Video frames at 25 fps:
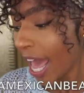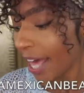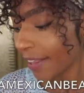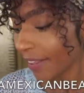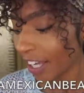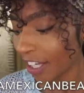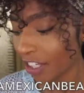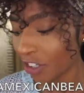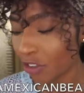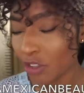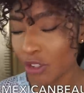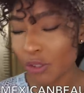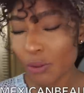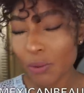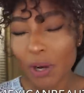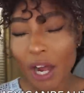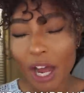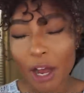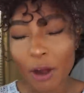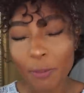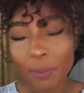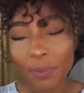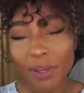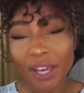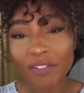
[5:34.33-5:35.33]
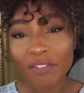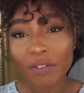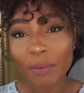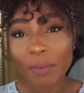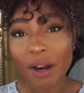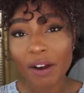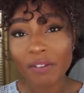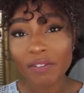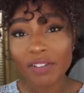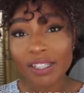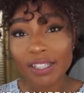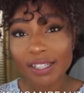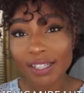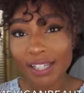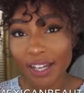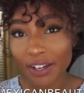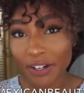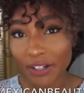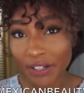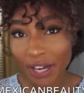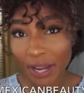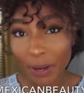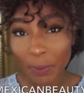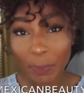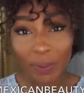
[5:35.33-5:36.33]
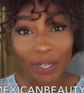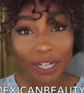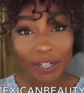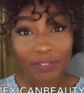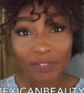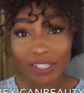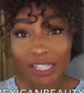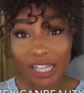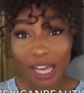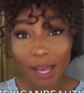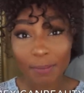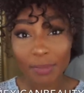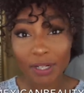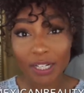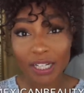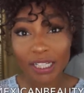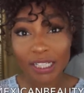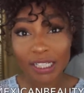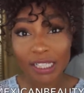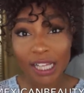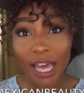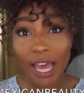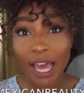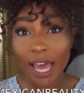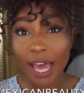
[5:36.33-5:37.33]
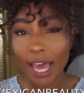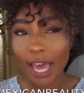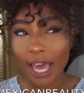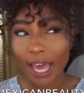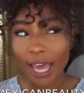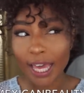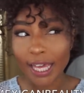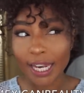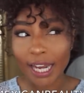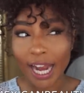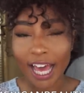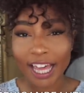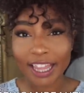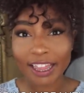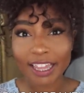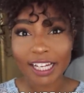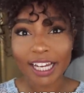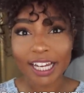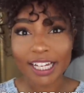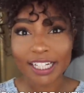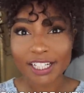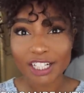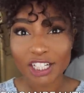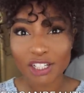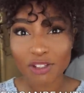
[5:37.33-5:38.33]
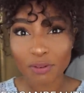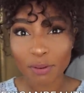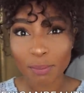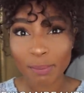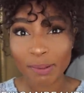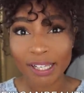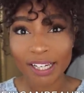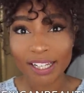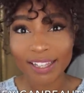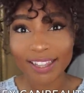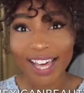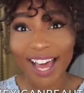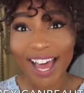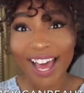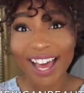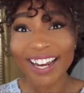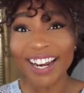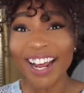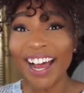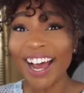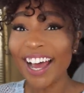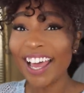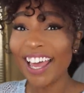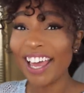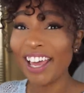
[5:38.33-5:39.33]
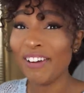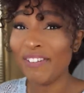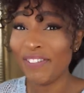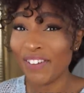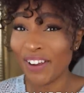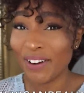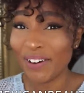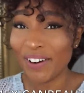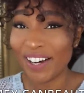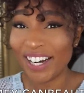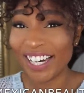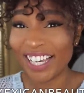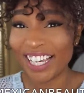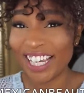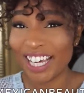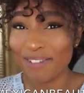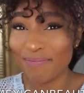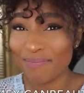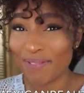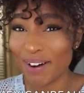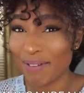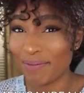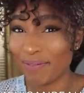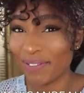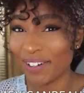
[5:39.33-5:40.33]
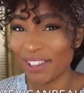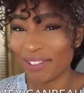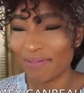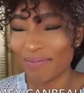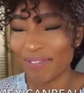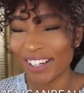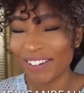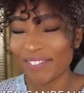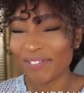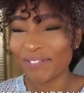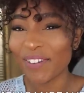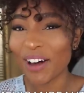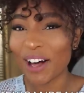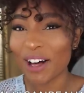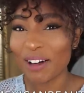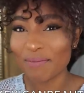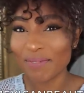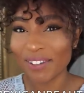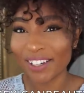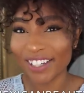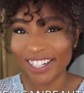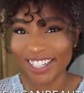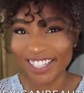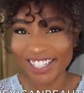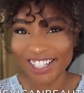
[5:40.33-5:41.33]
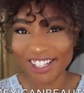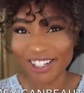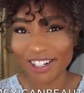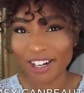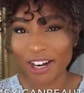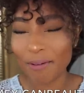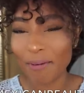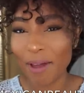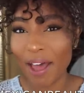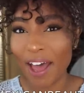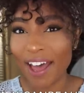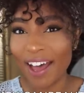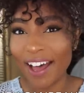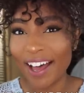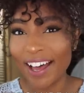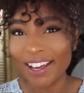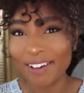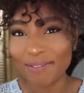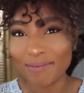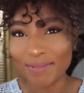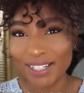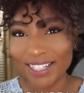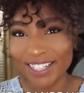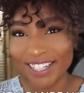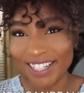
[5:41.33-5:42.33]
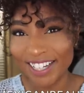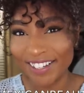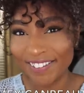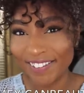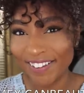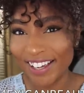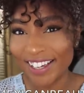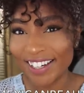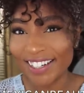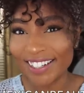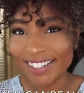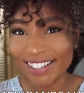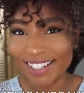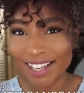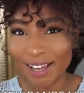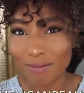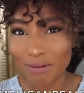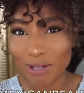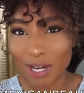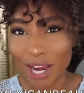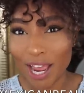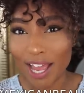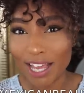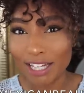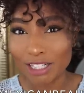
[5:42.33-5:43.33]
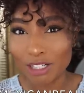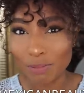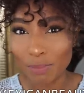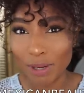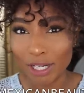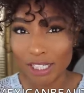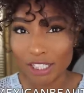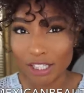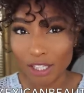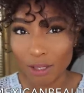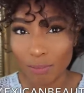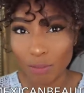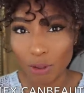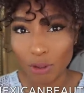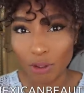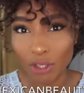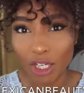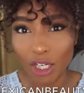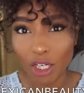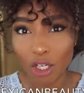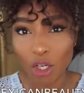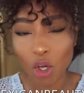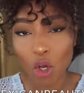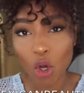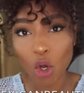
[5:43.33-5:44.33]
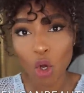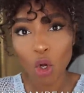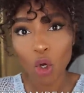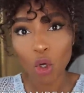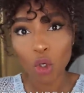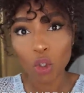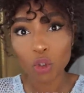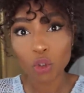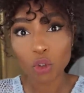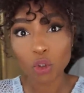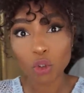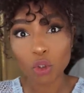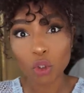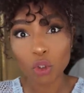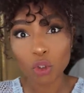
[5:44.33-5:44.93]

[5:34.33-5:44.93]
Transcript: And like usual, I hope you have a marvelous day or night, whatever time it is. And I think I just repeated that. If you want to keep up with me, follow me on Instagram at I am Linda Elaine and Snapchat at JamexicanBeauty.